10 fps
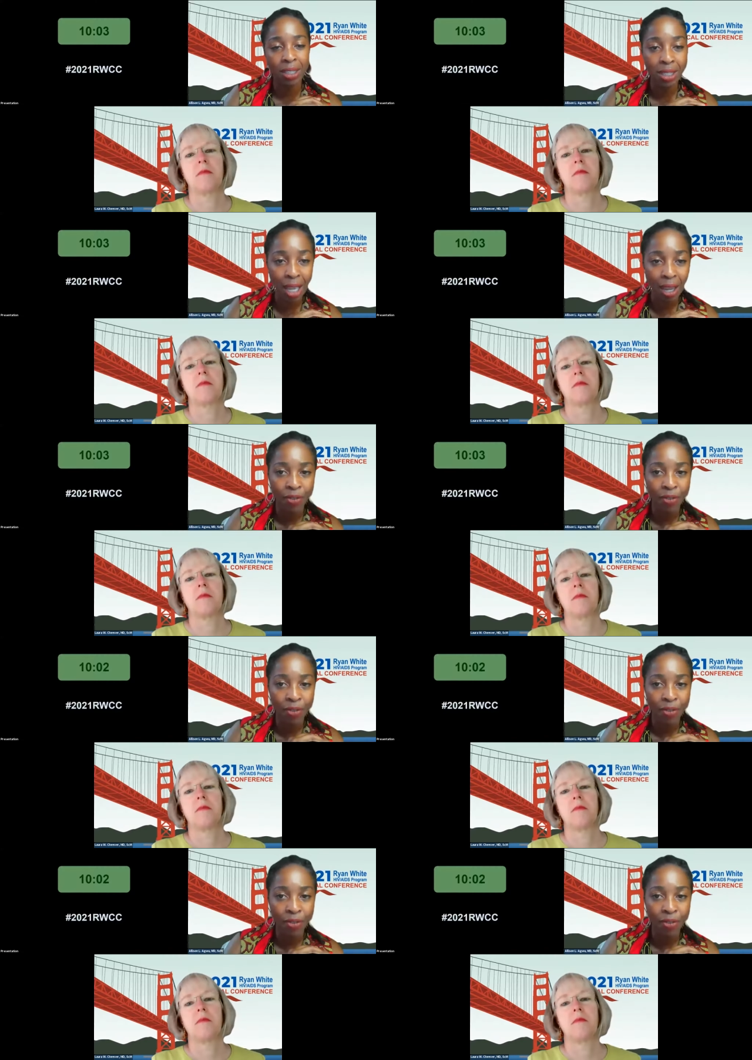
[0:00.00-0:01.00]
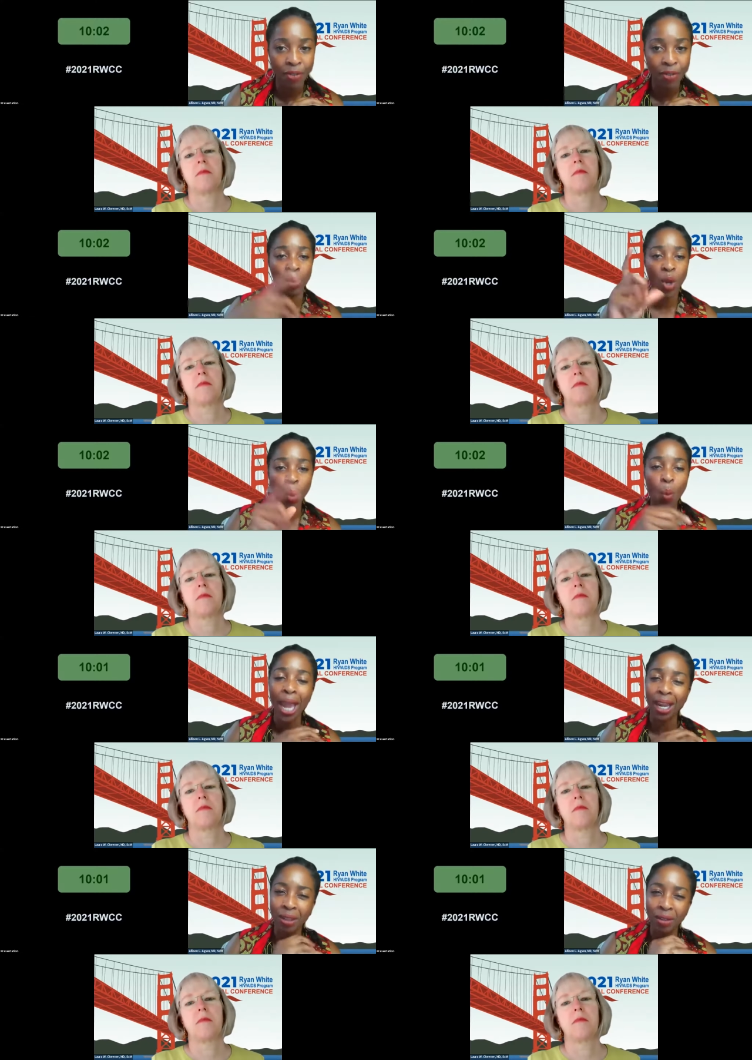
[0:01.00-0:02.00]
Speaker 1: that's safe for them without
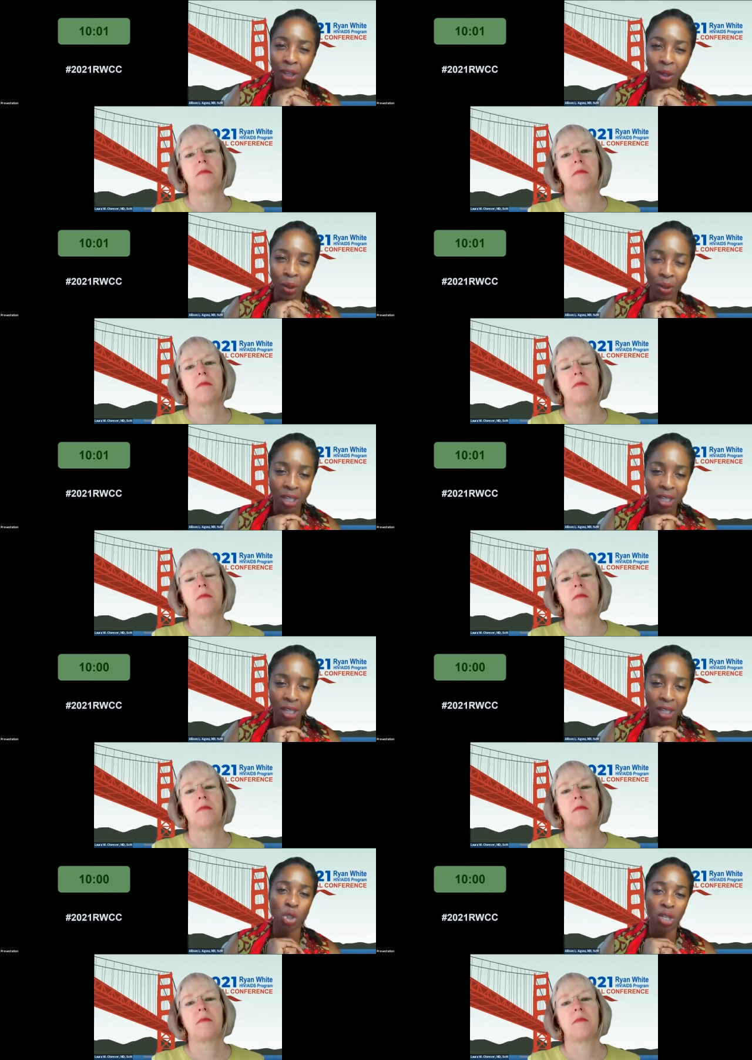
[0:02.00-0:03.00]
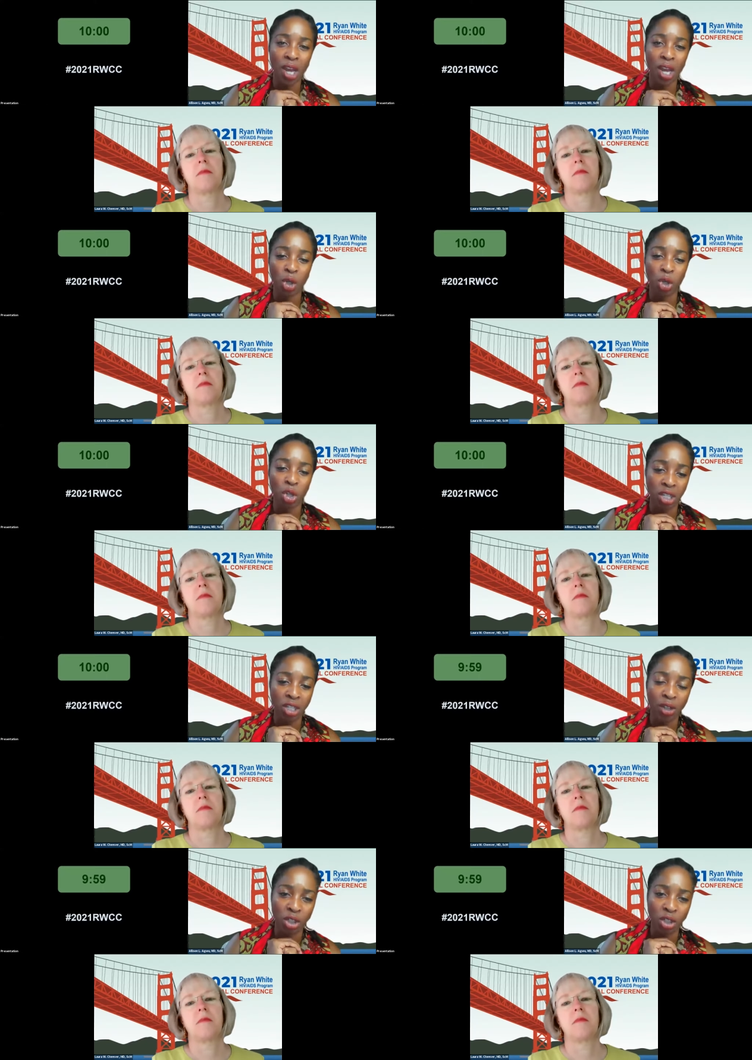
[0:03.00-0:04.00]
wagging the finger and saying you should not have couldn't I
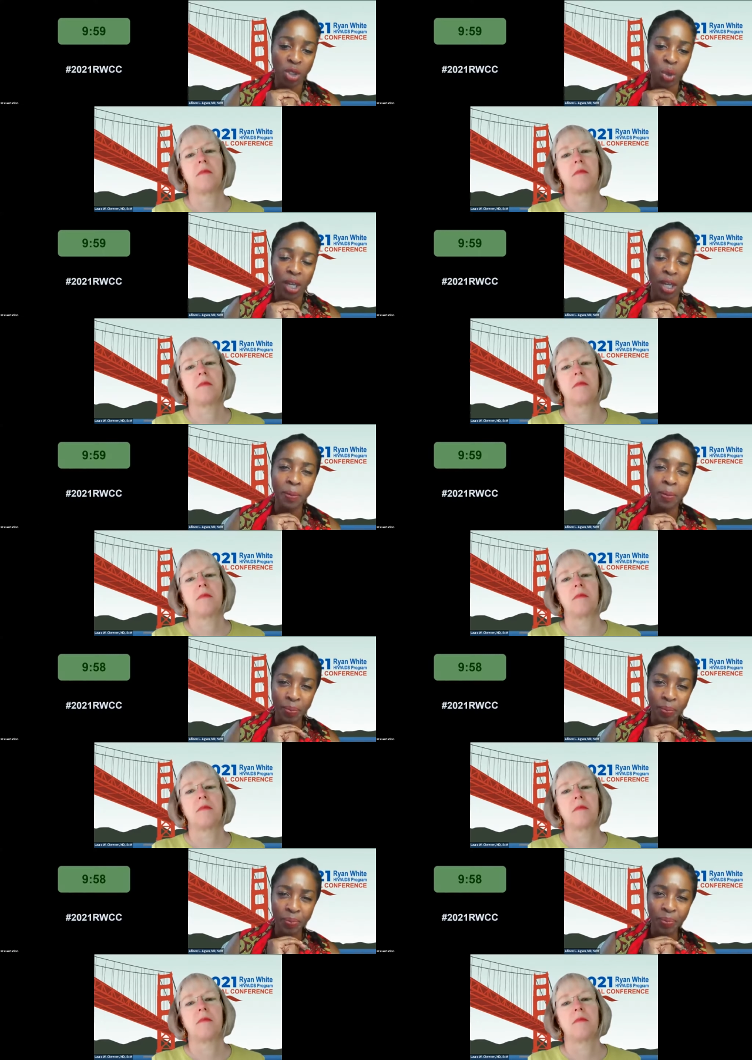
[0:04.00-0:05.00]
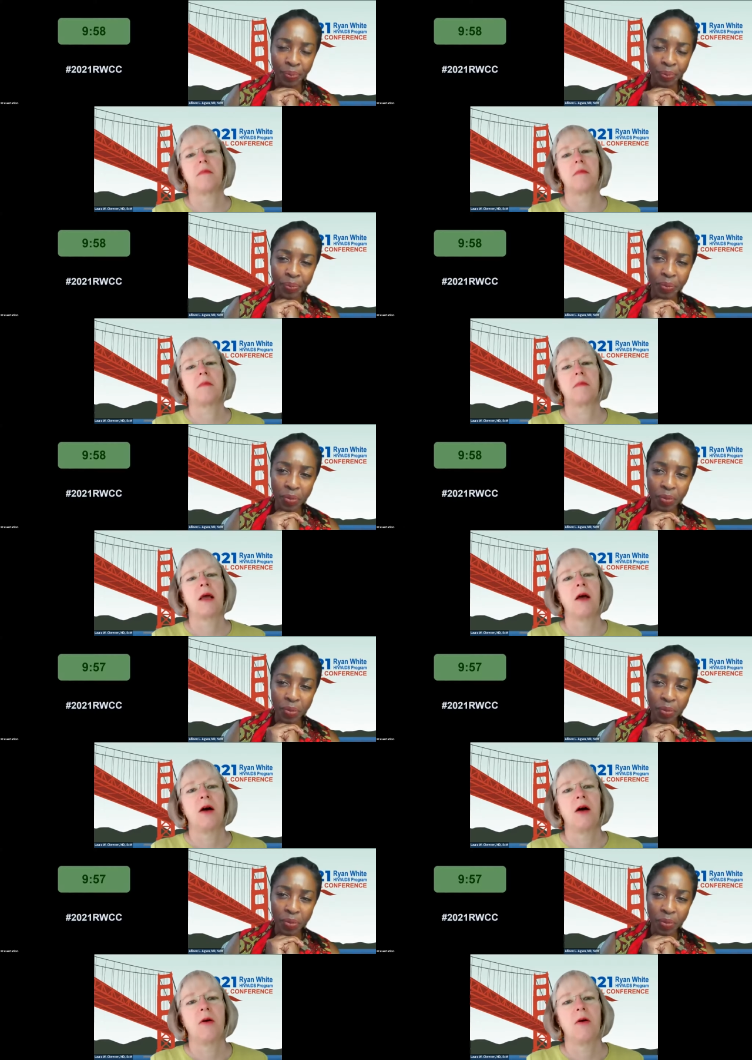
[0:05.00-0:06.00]
should not do that.
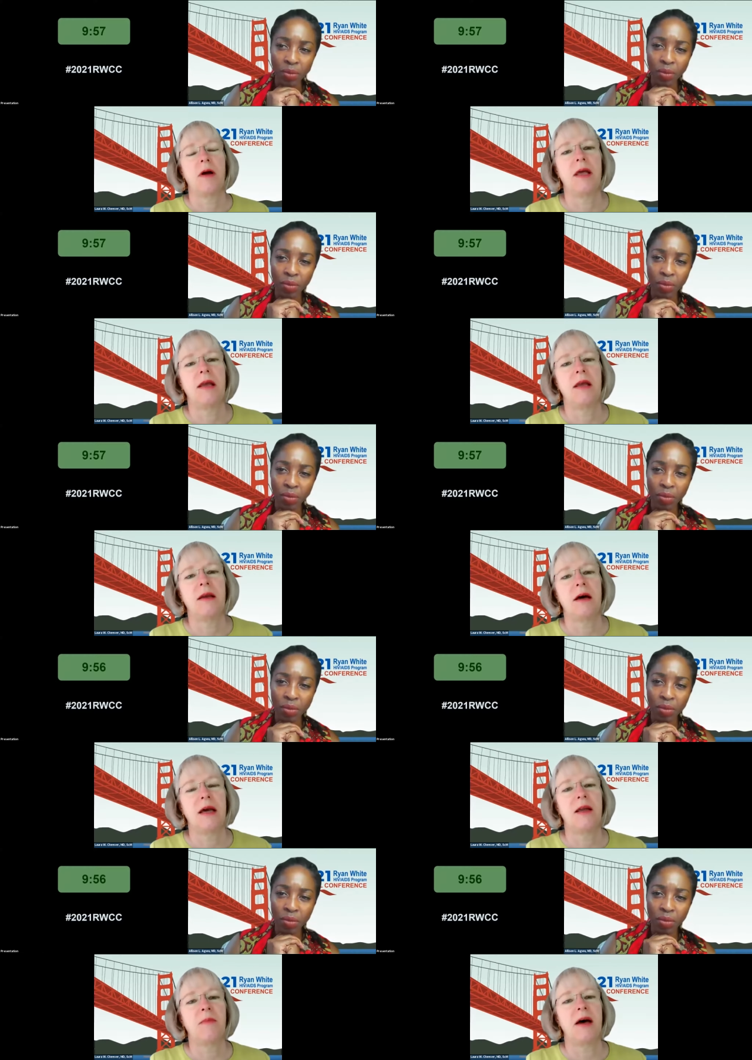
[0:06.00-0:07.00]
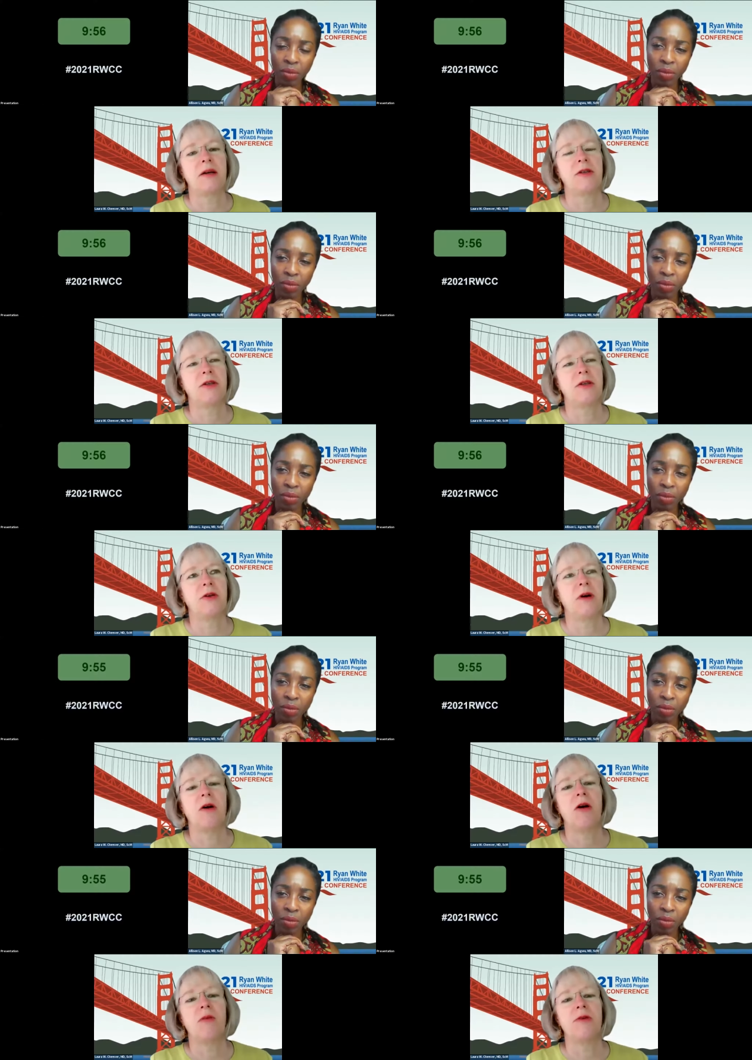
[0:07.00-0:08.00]
Speaker 2: Great, and uh, getting back to kind of
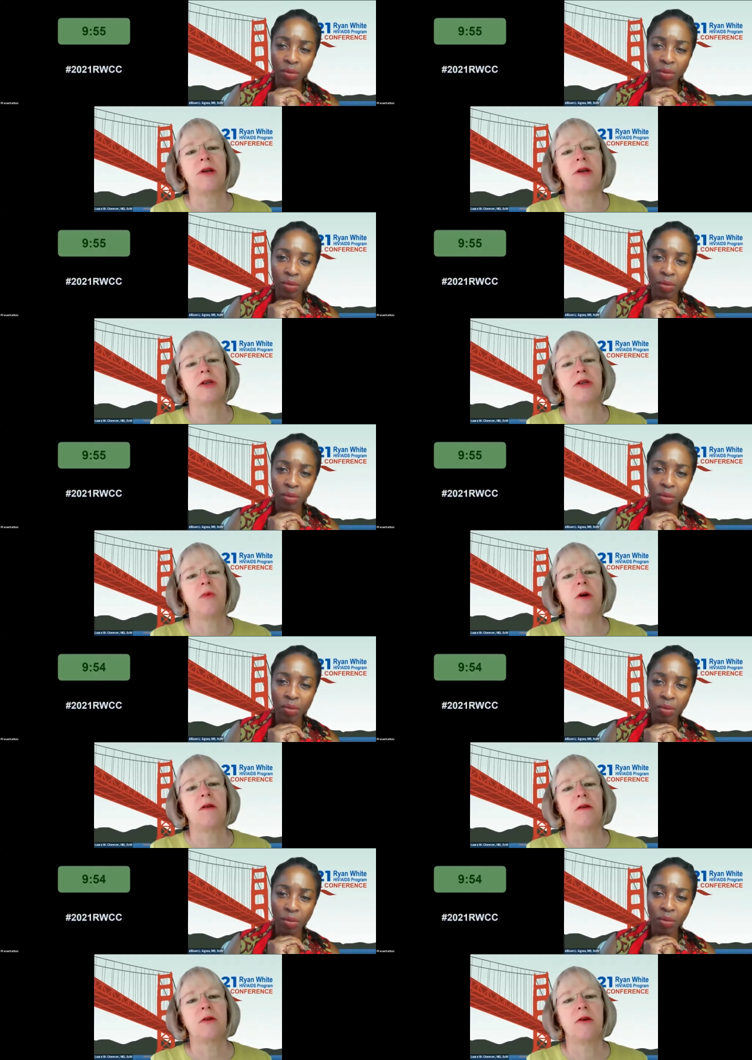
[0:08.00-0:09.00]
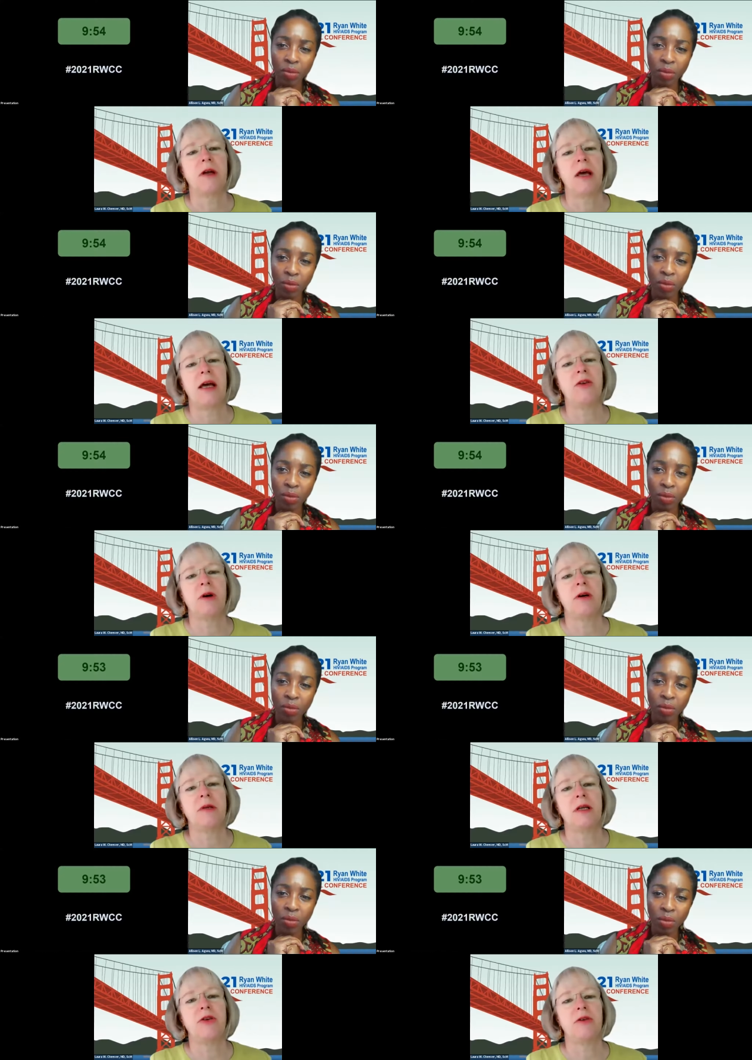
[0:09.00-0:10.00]
harm reduction, what are the current age
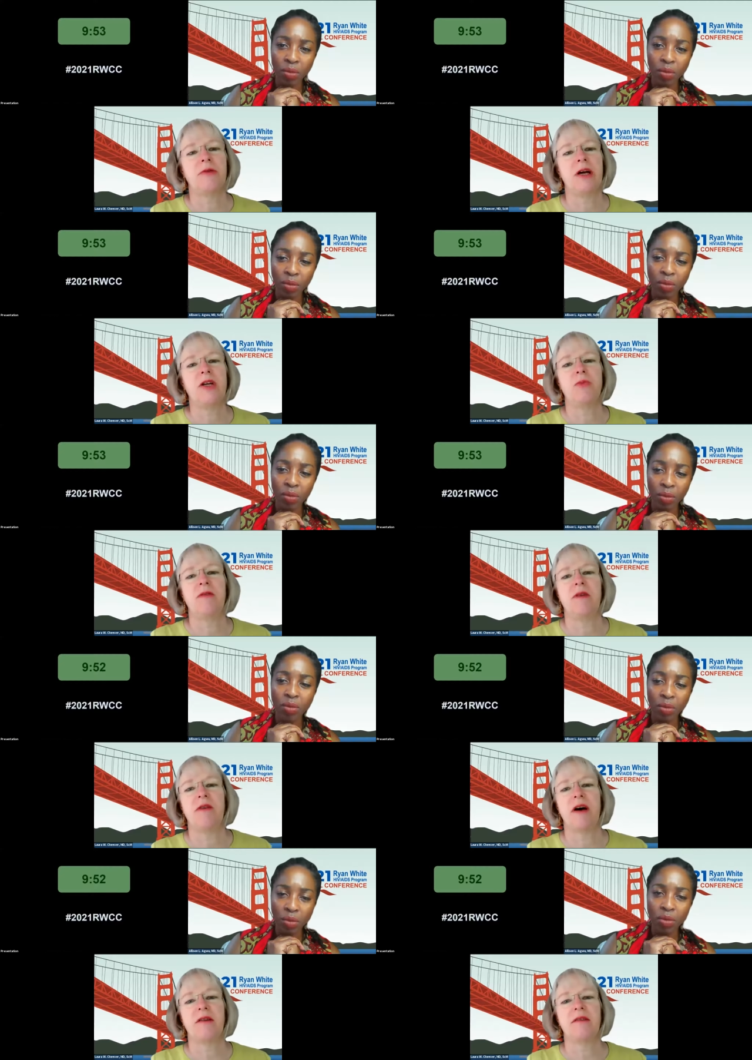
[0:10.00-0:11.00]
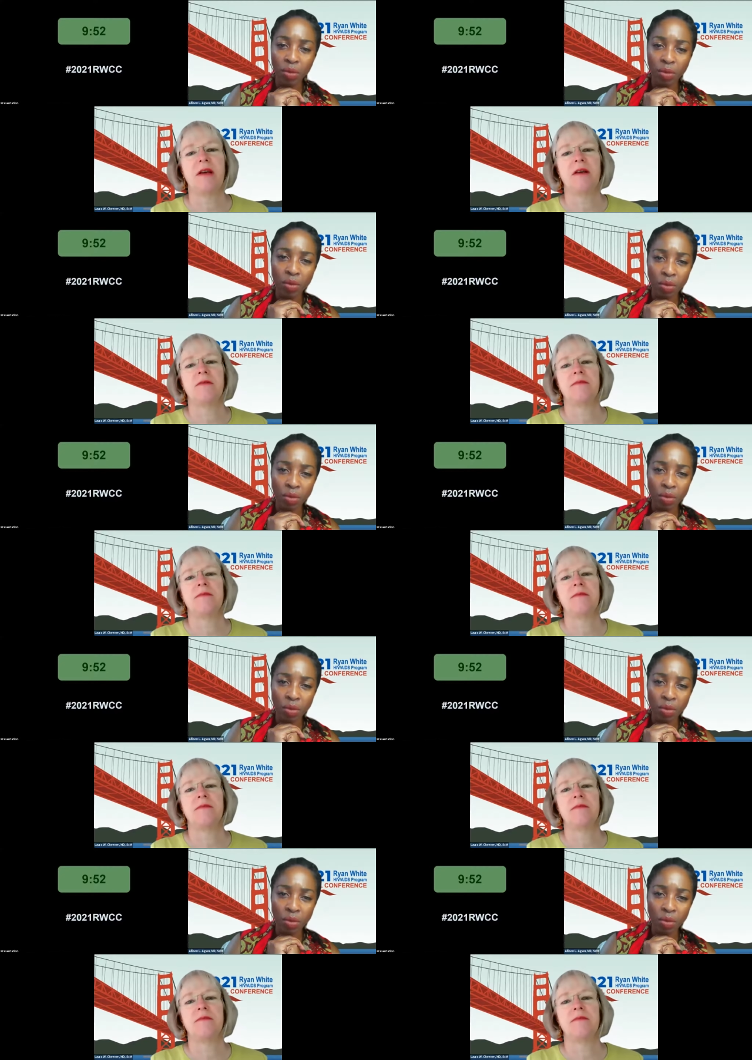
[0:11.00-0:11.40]
recommendations for HPV vaccine?